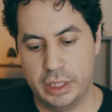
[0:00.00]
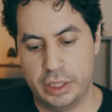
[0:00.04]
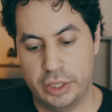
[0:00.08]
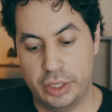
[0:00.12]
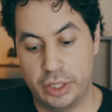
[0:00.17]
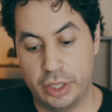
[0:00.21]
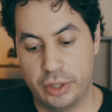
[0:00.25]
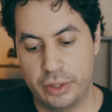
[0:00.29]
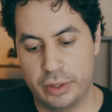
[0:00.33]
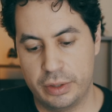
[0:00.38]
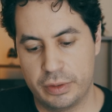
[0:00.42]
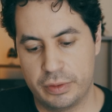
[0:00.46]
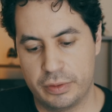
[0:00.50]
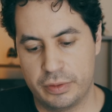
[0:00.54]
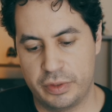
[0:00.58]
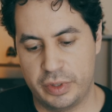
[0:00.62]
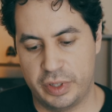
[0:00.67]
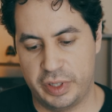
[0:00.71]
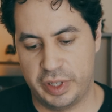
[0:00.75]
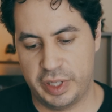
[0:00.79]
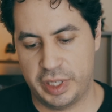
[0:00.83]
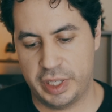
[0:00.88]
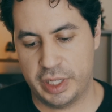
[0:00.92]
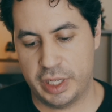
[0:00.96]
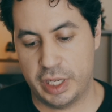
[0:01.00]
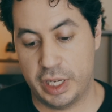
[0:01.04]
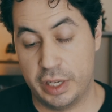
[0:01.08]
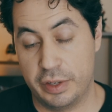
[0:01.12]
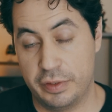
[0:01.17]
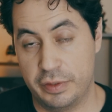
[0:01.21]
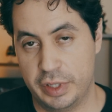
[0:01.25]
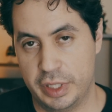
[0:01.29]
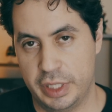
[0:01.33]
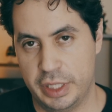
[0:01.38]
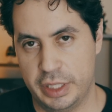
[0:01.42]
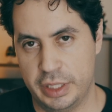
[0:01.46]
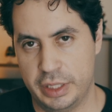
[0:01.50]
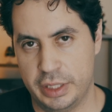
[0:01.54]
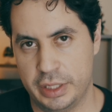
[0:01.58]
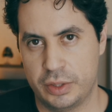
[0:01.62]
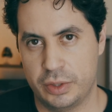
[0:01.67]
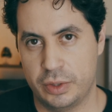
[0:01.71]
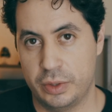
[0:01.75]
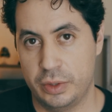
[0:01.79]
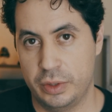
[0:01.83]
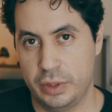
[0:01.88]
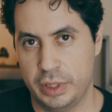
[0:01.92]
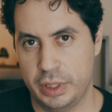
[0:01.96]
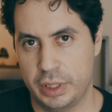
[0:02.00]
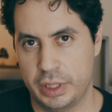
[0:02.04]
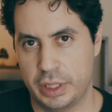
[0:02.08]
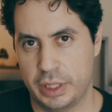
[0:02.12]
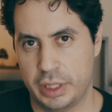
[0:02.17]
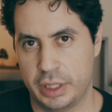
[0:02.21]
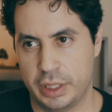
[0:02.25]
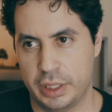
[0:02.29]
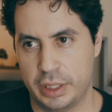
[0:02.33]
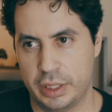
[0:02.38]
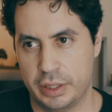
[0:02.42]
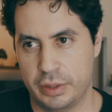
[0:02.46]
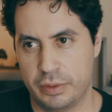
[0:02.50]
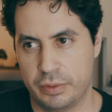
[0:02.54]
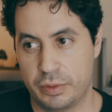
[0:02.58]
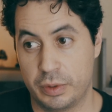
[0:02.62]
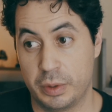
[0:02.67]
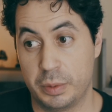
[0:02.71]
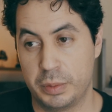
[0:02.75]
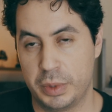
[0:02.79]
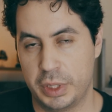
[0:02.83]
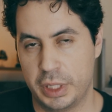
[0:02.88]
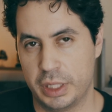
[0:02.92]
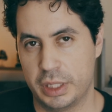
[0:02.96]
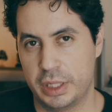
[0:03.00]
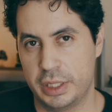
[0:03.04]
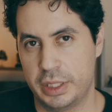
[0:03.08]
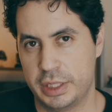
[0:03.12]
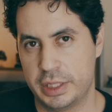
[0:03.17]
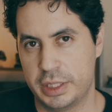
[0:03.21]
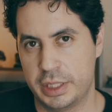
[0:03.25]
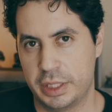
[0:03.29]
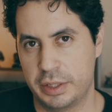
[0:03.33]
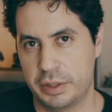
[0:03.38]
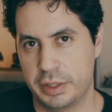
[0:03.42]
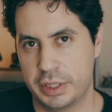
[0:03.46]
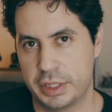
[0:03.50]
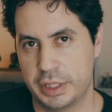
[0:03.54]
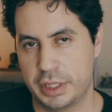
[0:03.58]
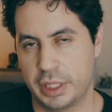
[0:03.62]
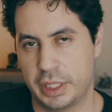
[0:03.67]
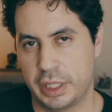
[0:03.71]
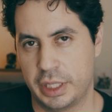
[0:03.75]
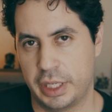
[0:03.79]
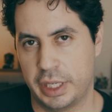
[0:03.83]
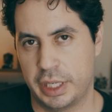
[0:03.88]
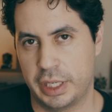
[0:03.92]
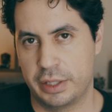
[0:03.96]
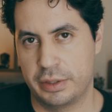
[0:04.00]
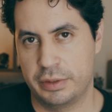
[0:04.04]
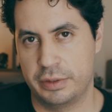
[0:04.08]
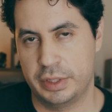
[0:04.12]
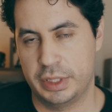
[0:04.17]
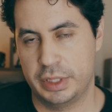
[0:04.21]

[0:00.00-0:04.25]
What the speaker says: Another very coveted toy that from the Elite series that I have